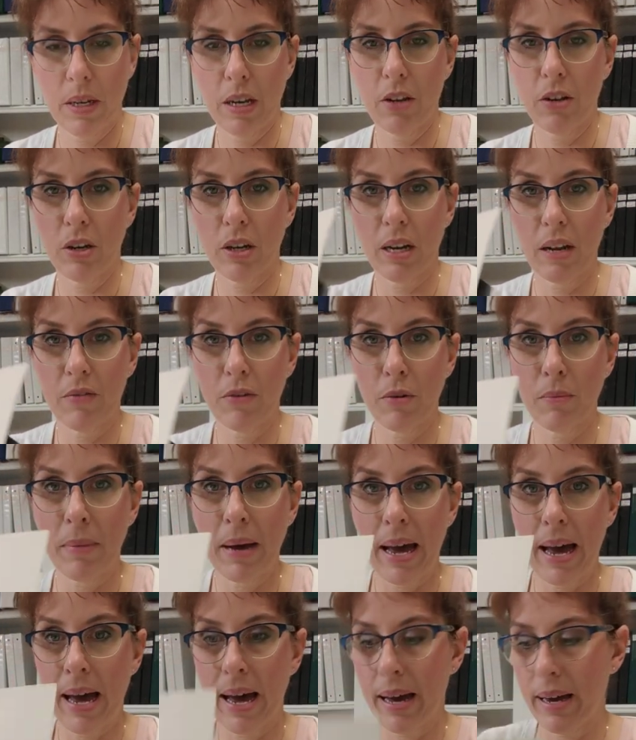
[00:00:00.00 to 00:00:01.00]
you're going to have your
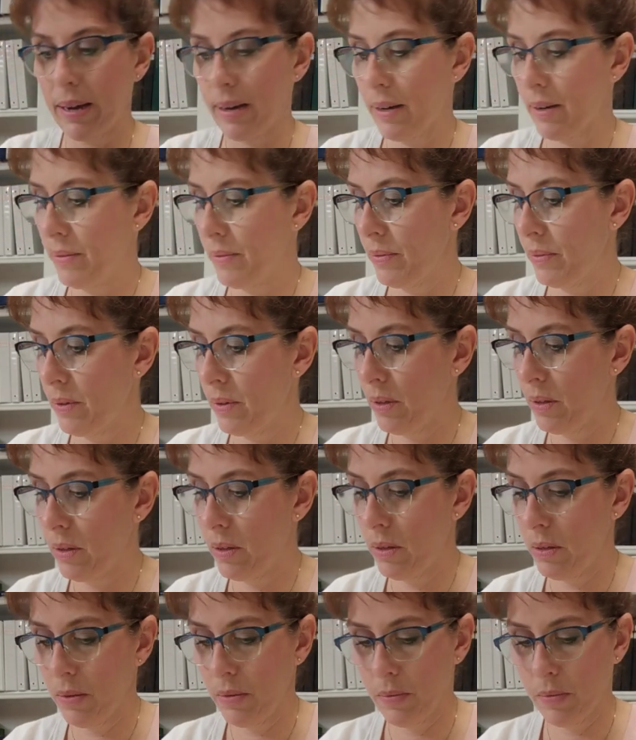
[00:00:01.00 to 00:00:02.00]
back,
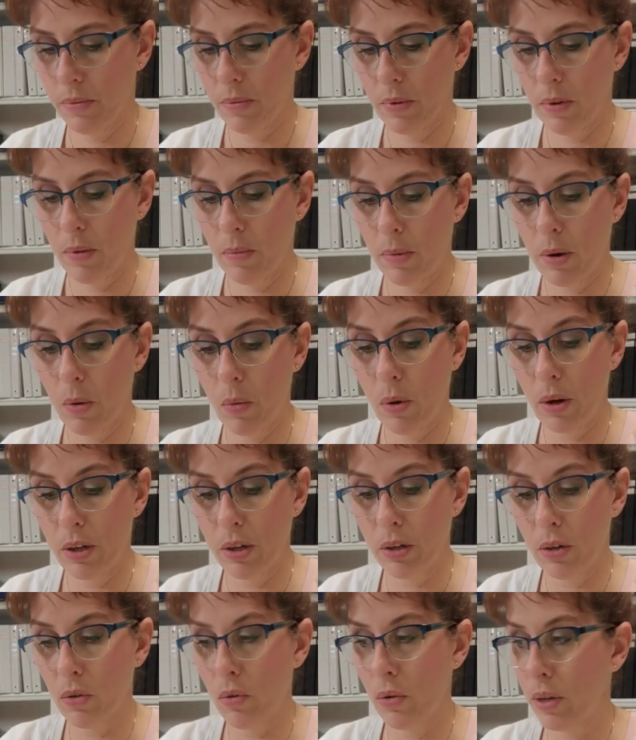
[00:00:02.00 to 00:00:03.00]
but what
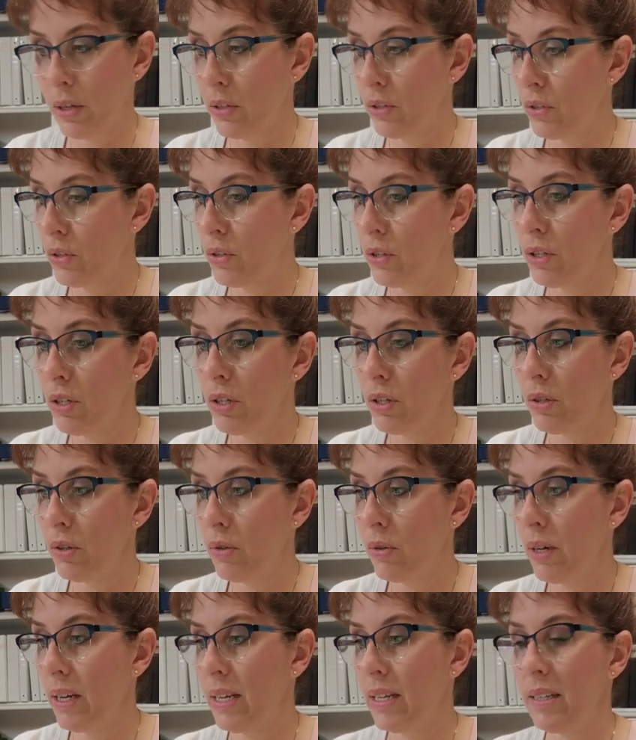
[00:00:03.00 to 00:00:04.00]
you're going to
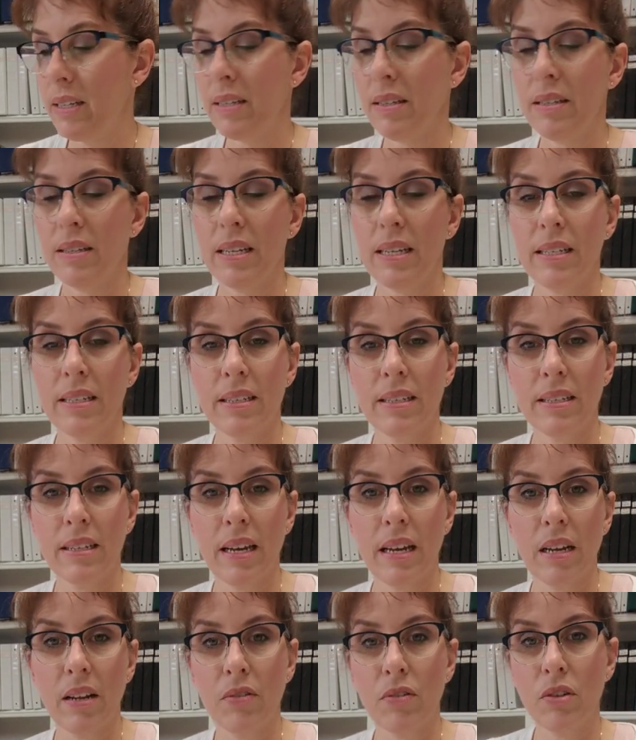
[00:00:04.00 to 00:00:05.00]
do is,
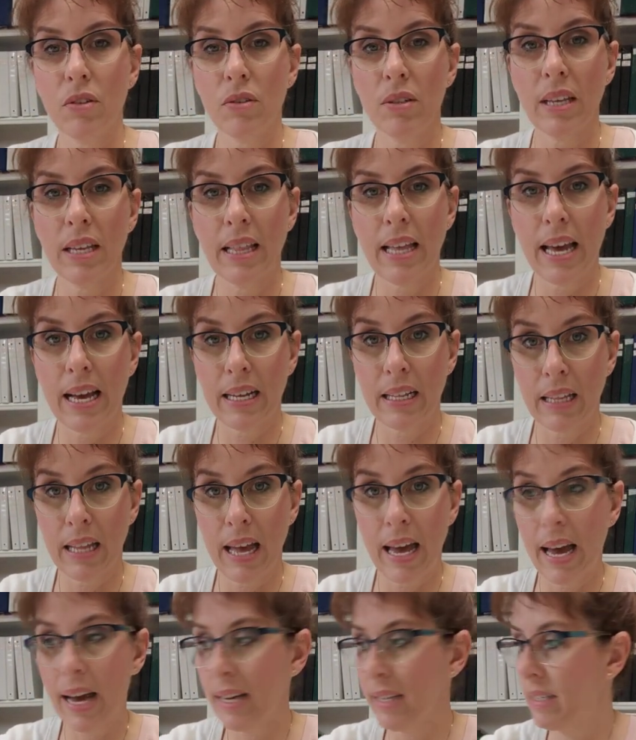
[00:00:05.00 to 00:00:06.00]
instead of using that
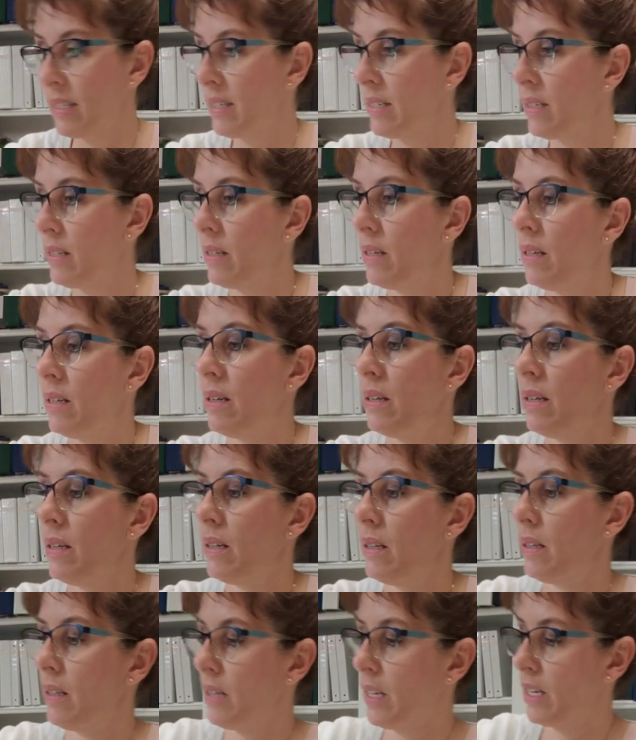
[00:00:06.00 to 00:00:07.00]
glass
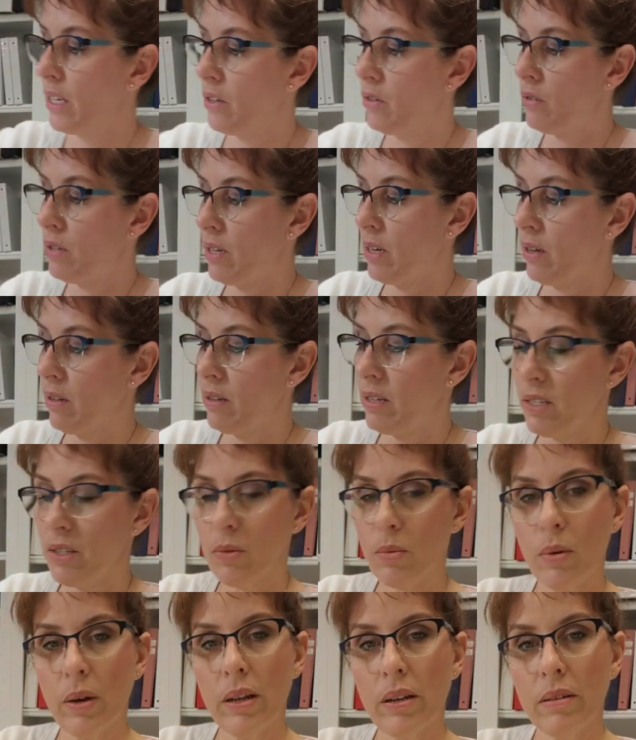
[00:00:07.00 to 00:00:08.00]
like you did on
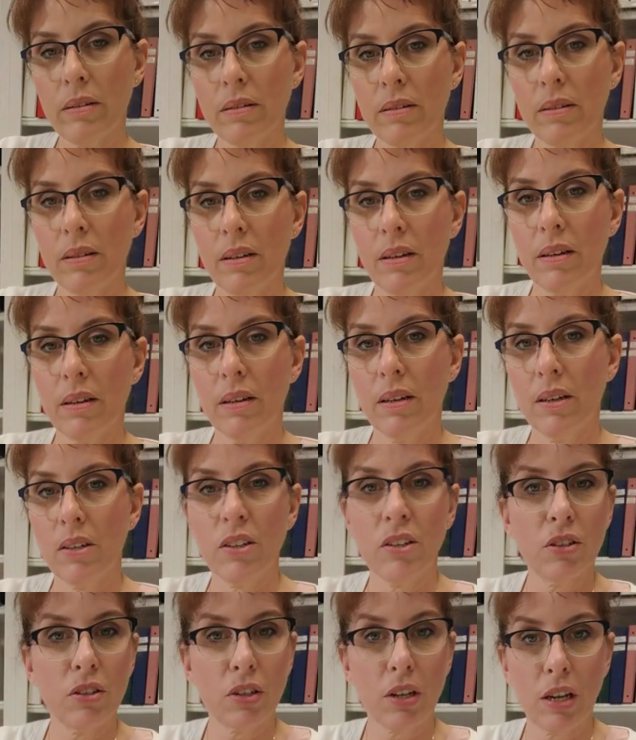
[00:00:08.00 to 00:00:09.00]
this one,
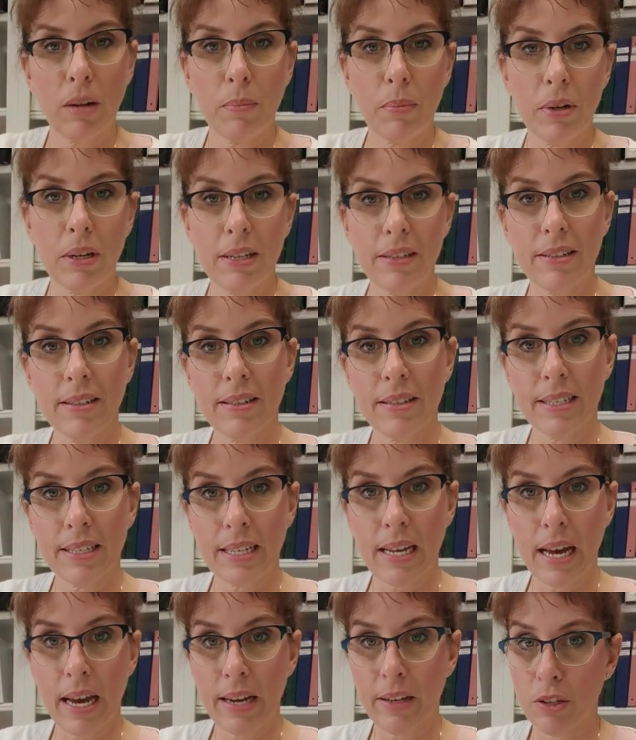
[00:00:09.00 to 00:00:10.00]
you're just going to put it to the
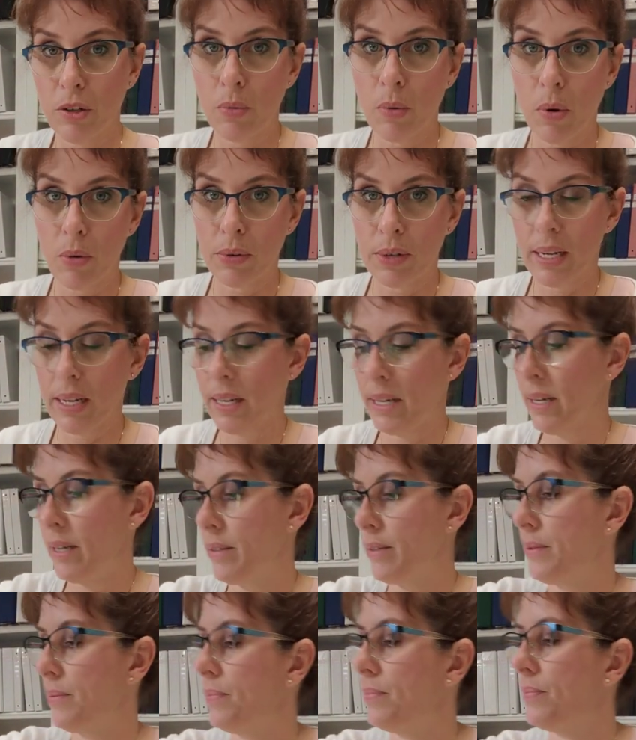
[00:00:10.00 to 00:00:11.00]
side. You won't need
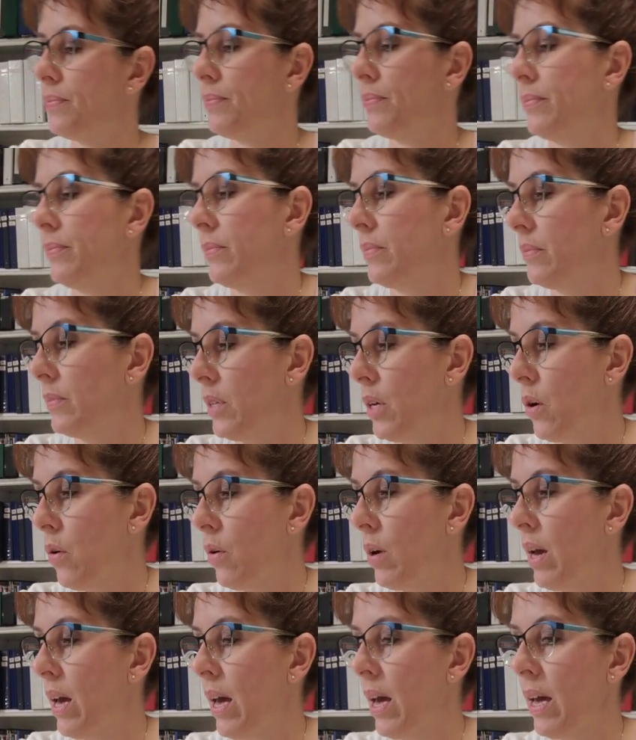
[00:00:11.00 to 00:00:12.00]
it.
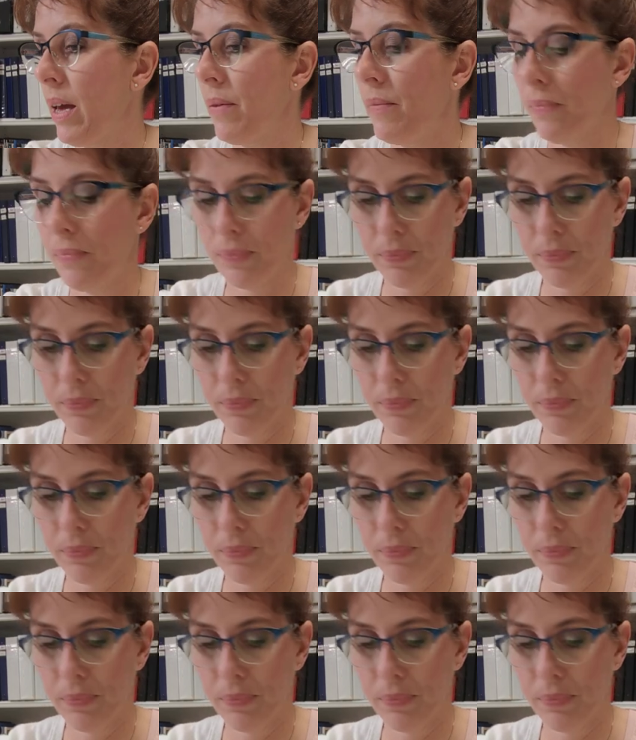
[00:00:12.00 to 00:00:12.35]
Okay?